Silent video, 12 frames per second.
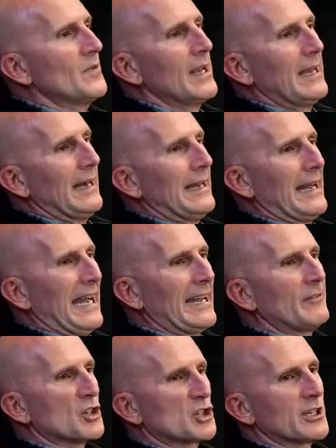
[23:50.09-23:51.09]
I, I have a
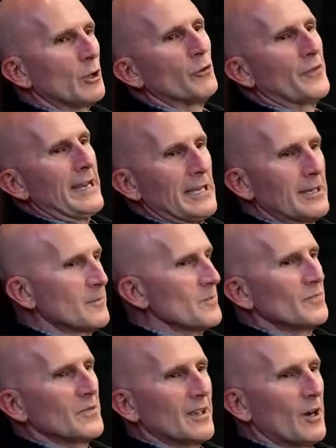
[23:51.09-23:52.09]
selfie
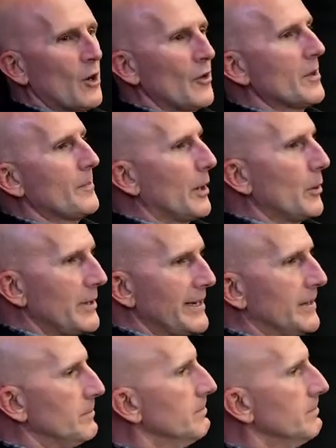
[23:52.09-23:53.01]
on the podium.